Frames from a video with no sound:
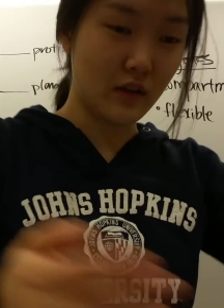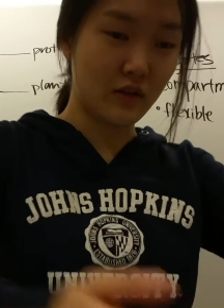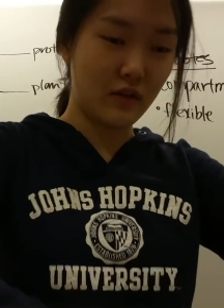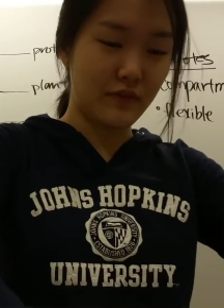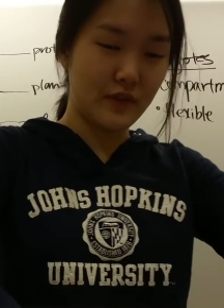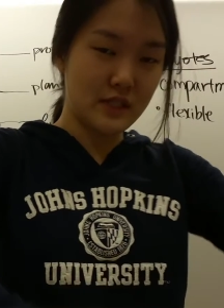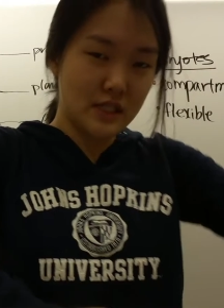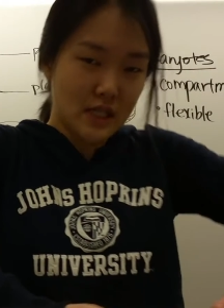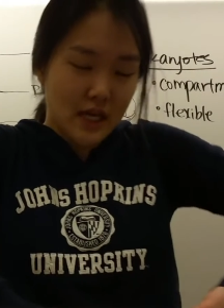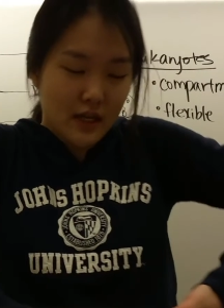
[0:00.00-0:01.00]
a little, if this
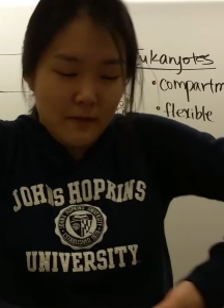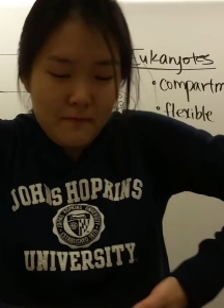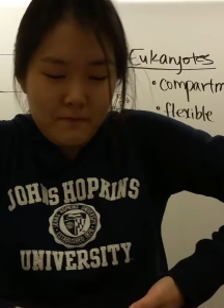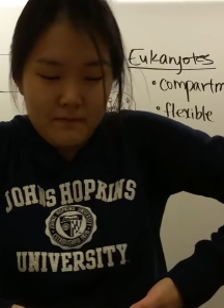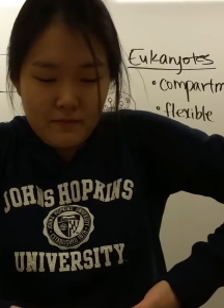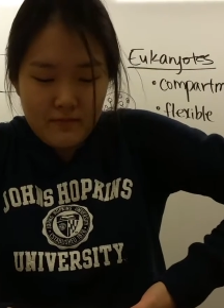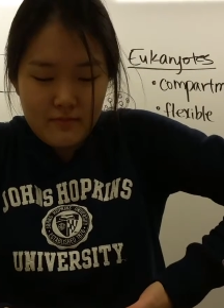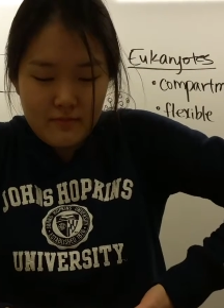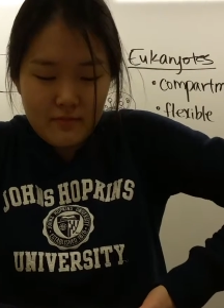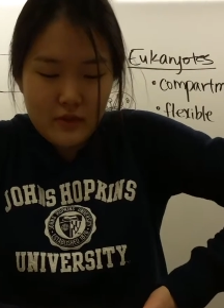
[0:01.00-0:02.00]
is like
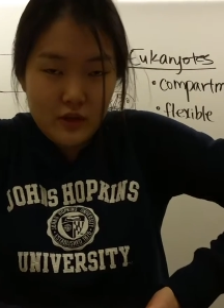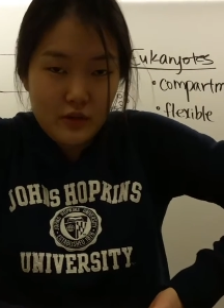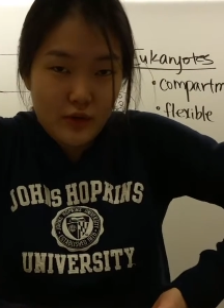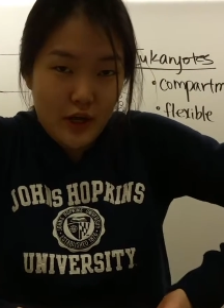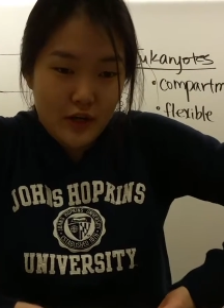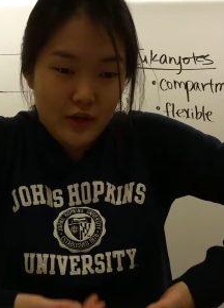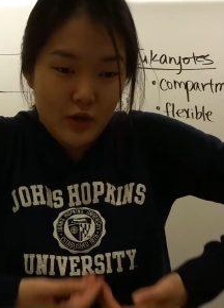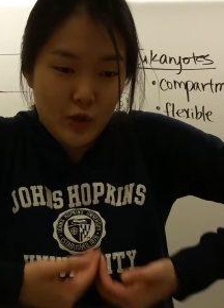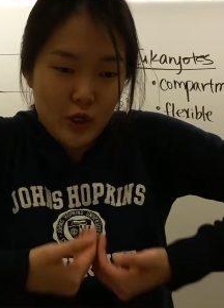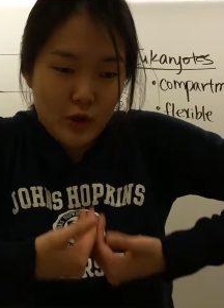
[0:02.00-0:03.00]
the
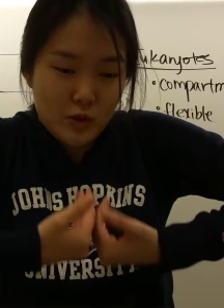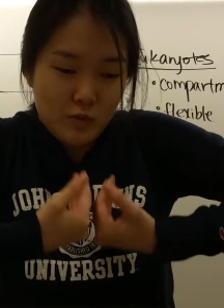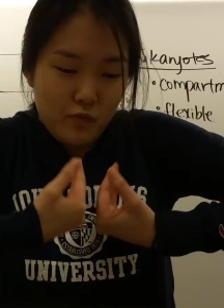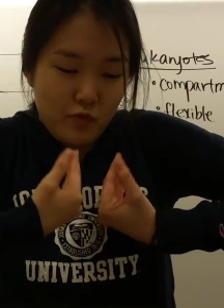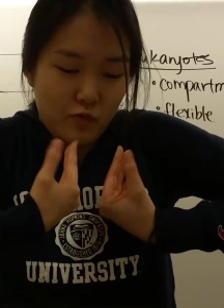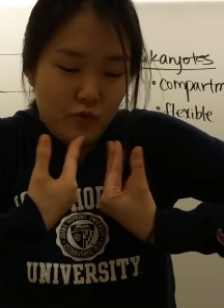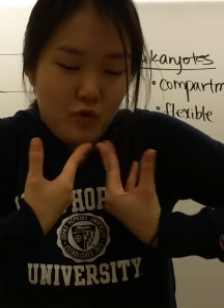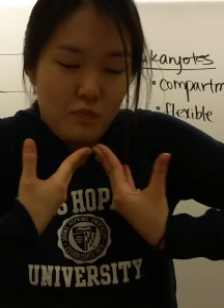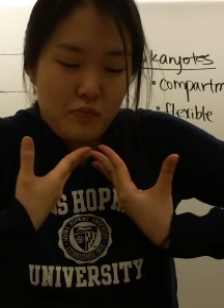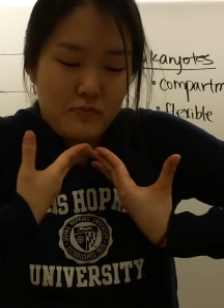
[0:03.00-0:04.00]
eukaryote, then goes
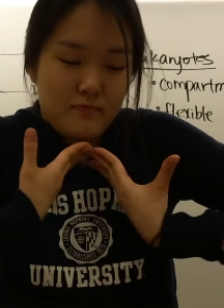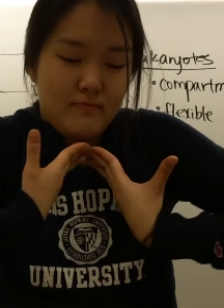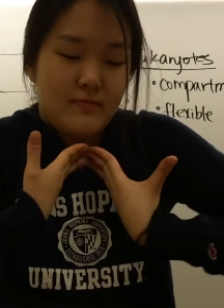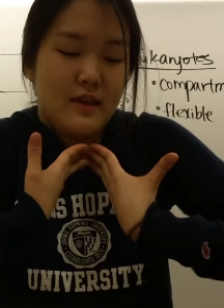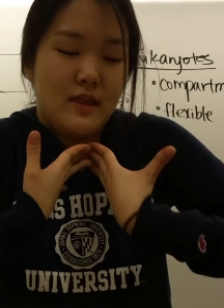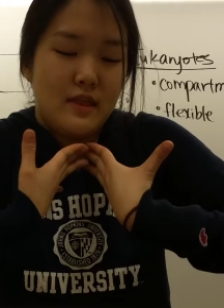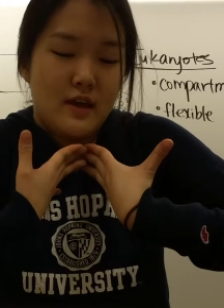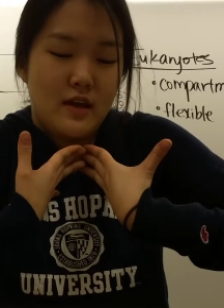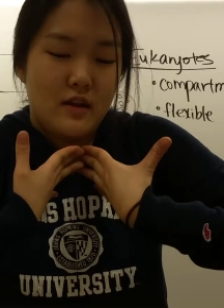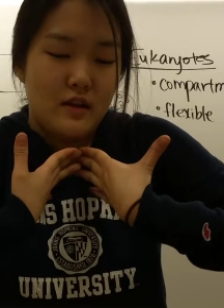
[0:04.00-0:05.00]
whoop, and
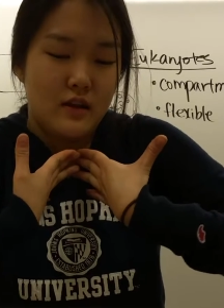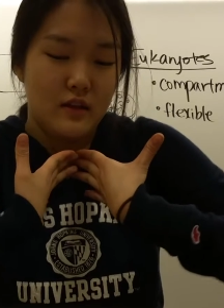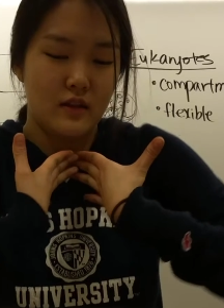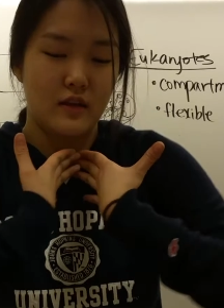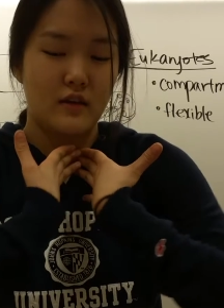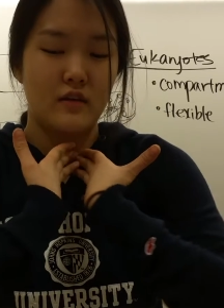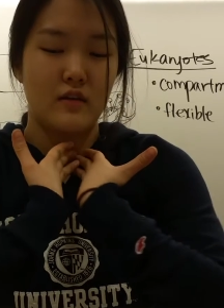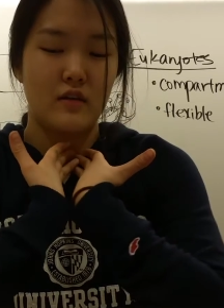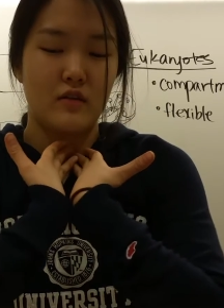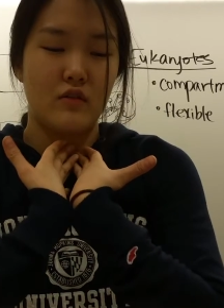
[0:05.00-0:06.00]
then it like
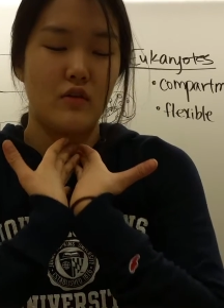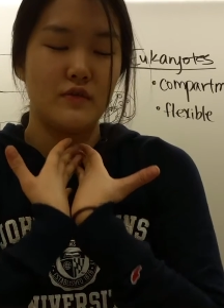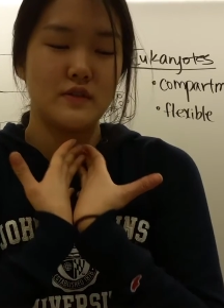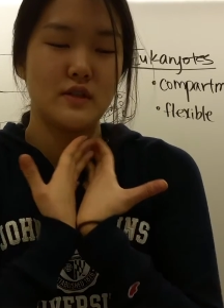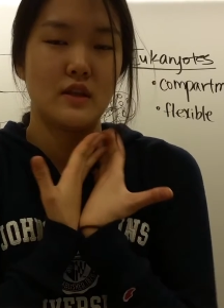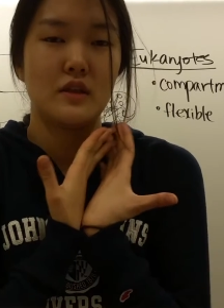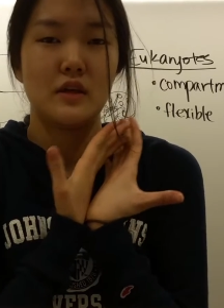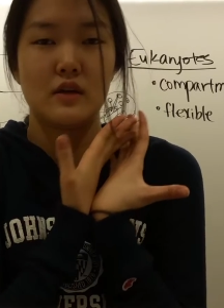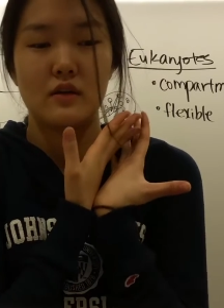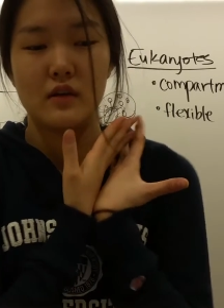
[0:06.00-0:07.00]
engulfs the
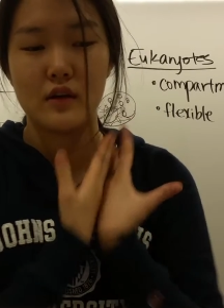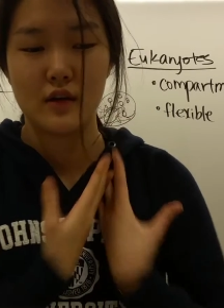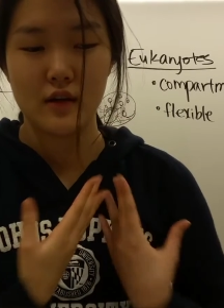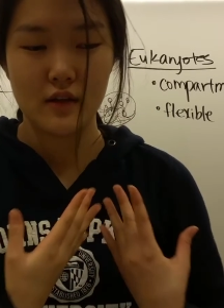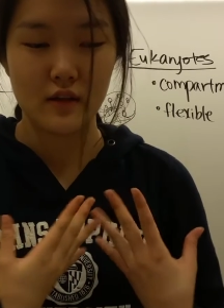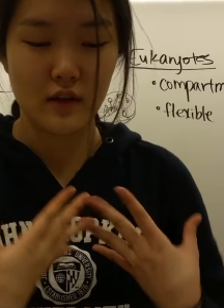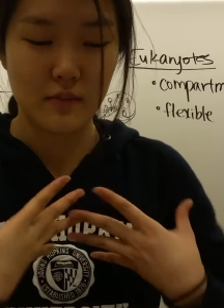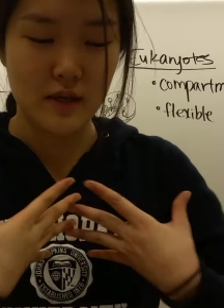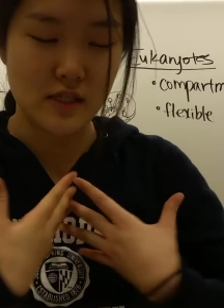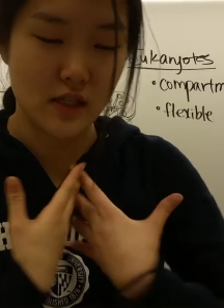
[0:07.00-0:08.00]
thing and like
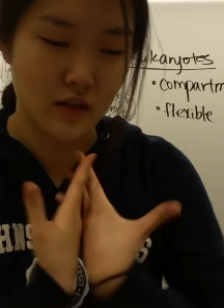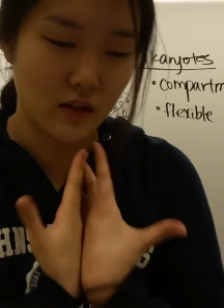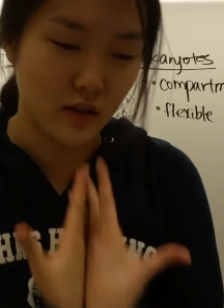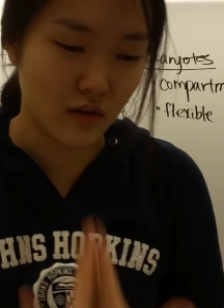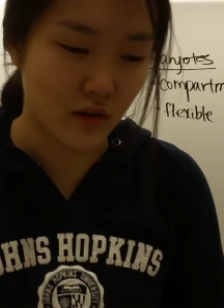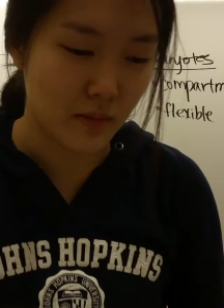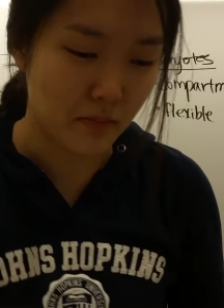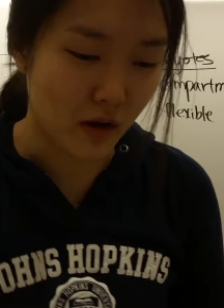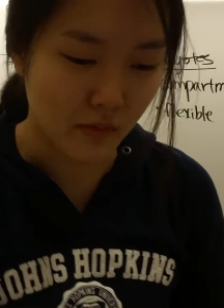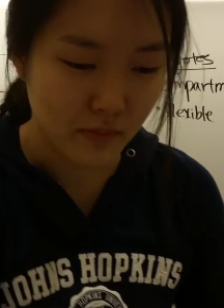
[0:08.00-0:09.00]
makes it a little
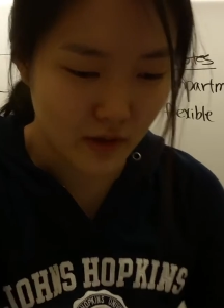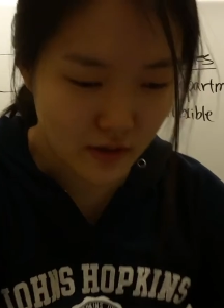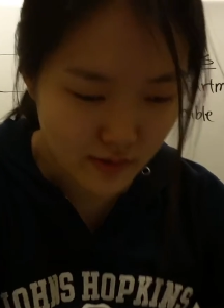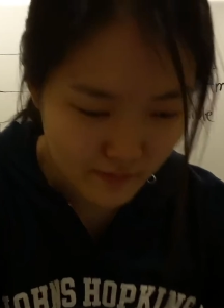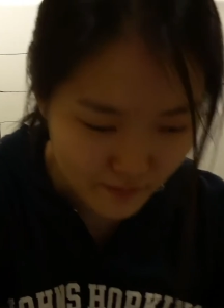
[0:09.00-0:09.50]
compartment.